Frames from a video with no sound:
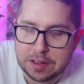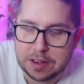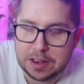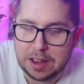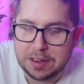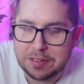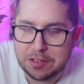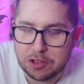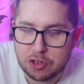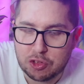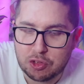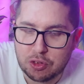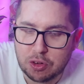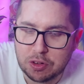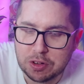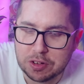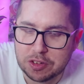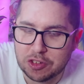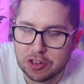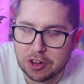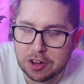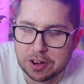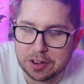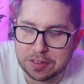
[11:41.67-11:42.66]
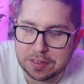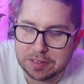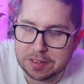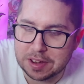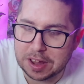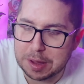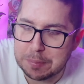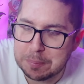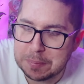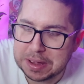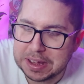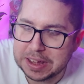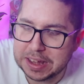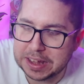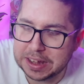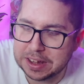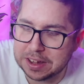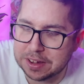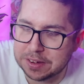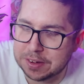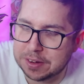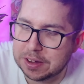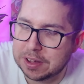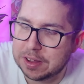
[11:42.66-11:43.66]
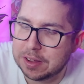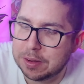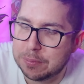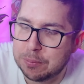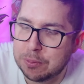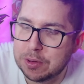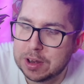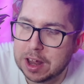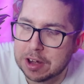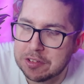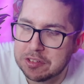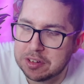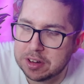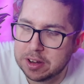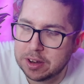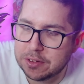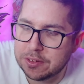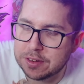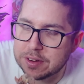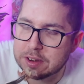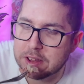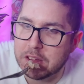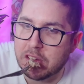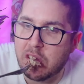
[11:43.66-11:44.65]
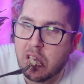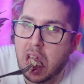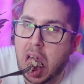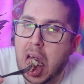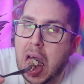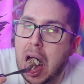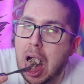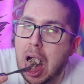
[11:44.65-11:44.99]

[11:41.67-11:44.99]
there's a strong chance that a meat eater would actually like this.